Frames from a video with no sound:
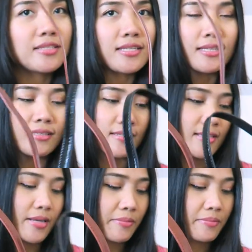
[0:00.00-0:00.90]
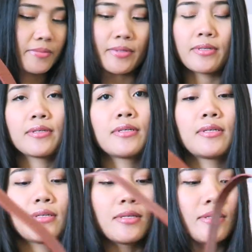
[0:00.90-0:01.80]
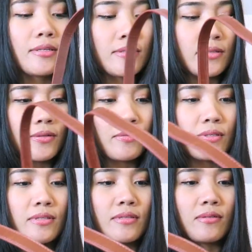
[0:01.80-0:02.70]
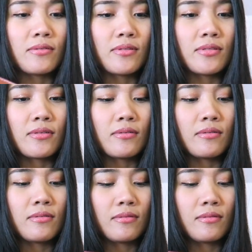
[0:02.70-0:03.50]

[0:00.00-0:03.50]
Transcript: not the same. So it's also